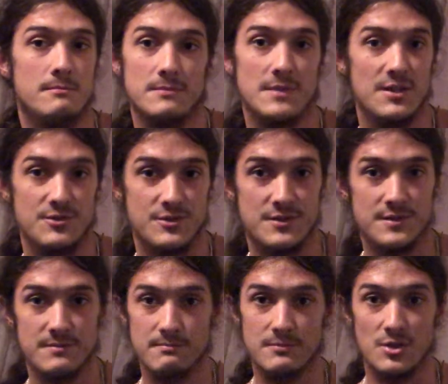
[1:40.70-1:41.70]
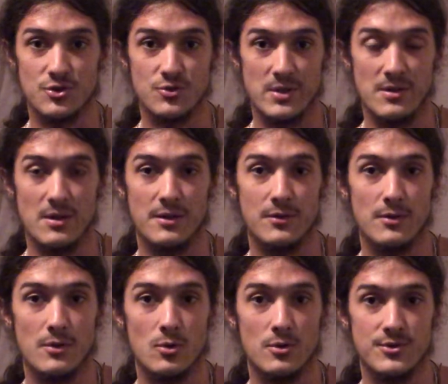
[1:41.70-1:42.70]
That's just a straight line through the
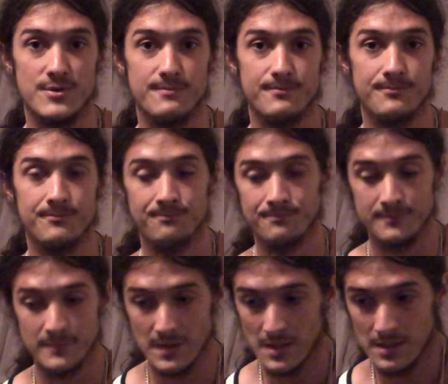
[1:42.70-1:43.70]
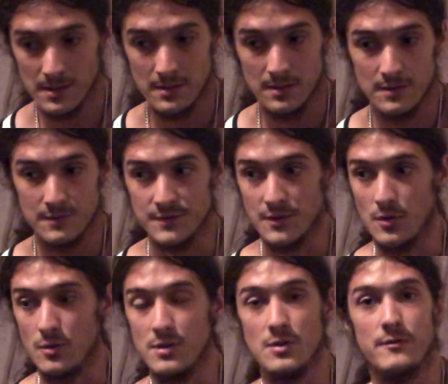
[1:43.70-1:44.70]
origin. So
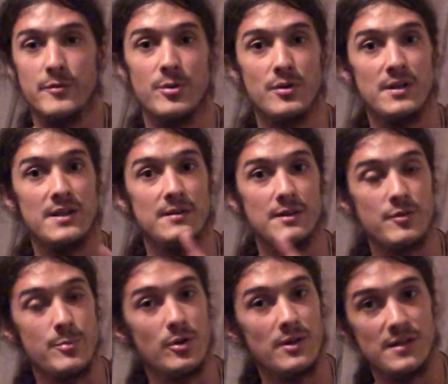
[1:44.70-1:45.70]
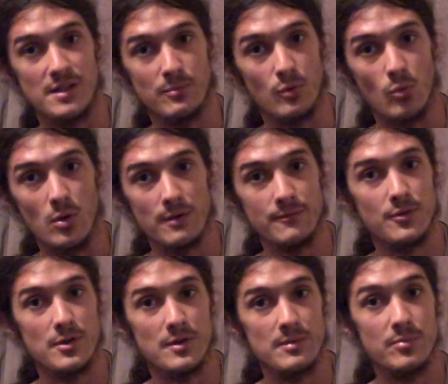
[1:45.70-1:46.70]
if you put in the number 1 for
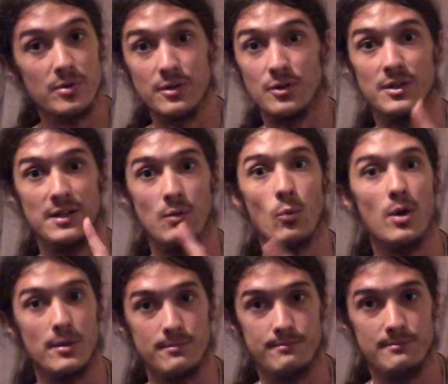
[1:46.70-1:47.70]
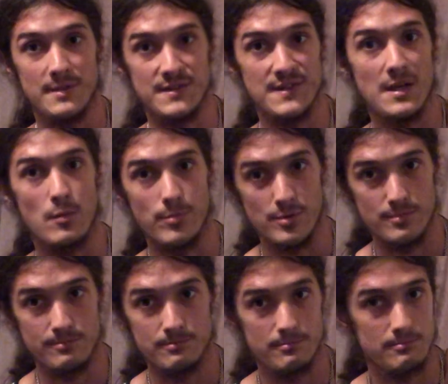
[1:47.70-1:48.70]
your input, you're going to get 1 as the output.
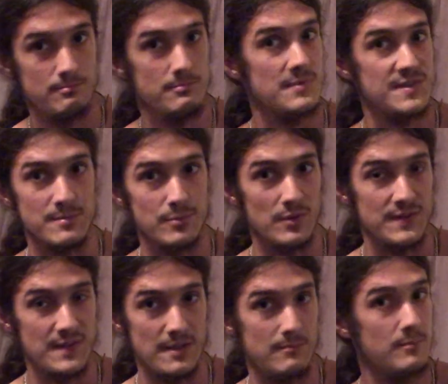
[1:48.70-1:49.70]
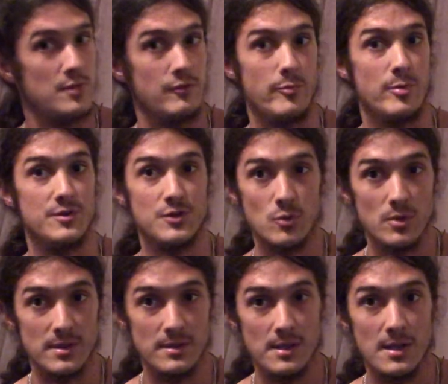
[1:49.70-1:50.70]
Simple as that. If you put 2 in,
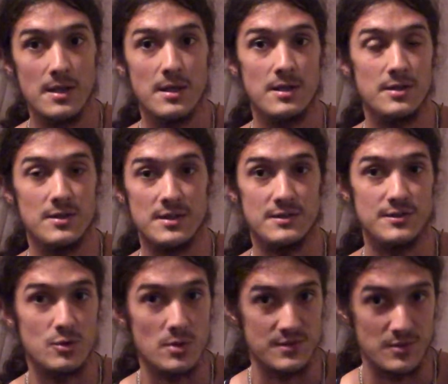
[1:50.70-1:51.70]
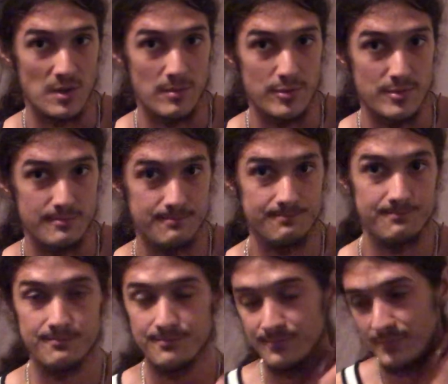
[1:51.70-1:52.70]
you get 2 as your output.
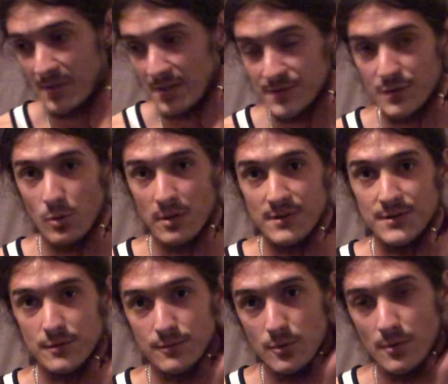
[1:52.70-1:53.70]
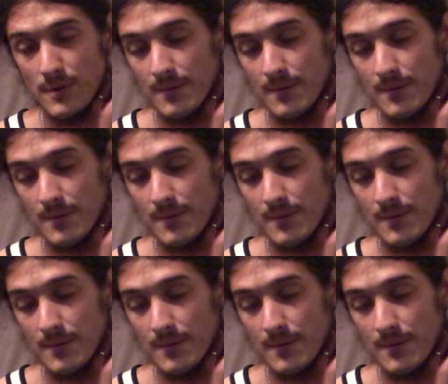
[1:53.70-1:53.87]
So on and so forth.